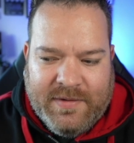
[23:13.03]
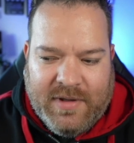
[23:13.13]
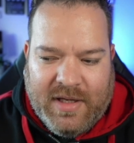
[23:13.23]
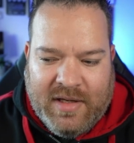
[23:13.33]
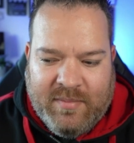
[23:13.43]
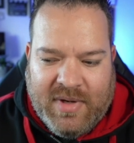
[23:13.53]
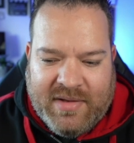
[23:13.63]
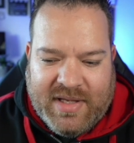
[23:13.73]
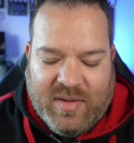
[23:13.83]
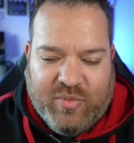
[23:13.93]
I
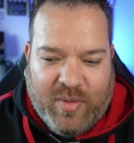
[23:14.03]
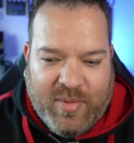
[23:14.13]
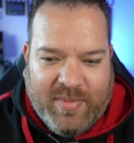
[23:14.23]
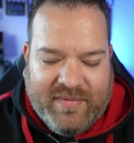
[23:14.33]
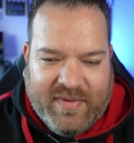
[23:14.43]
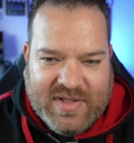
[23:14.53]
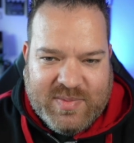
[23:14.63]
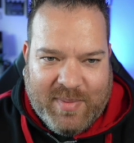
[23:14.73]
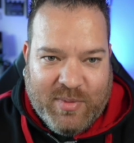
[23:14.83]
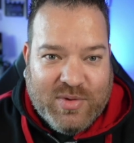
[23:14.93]
think probably if I'd have
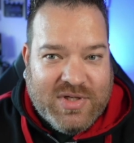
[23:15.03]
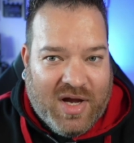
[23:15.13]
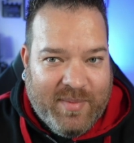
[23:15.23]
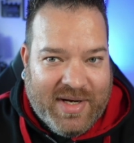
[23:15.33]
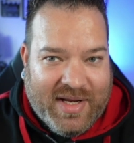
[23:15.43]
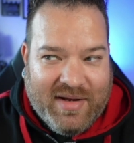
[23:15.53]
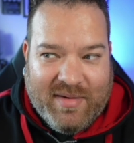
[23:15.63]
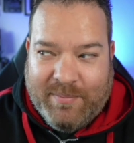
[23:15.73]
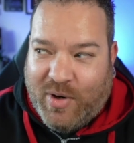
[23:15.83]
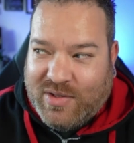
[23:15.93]
spent more time on it,
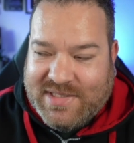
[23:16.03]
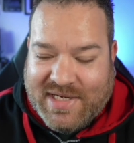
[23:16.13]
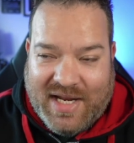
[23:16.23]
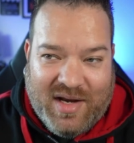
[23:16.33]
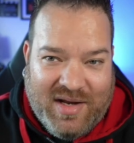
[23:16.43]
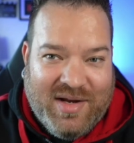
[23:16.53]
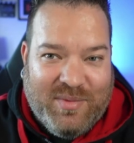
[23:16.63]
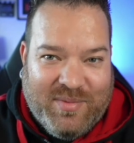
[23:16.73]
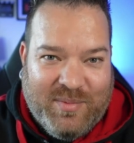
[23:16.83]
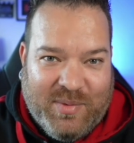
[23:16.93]
marketed it,
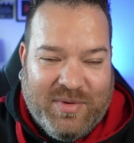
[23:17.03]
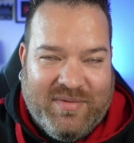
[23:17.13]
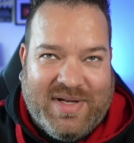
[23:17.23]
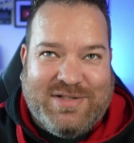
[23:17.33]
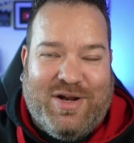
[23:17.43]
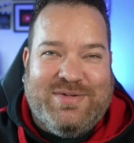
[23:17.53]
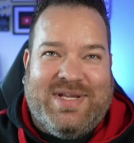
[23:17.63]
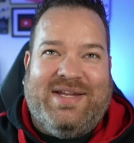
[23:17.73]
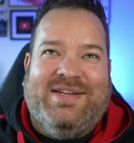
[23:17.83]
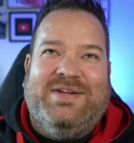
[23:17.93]
we wouldn't have had to close it.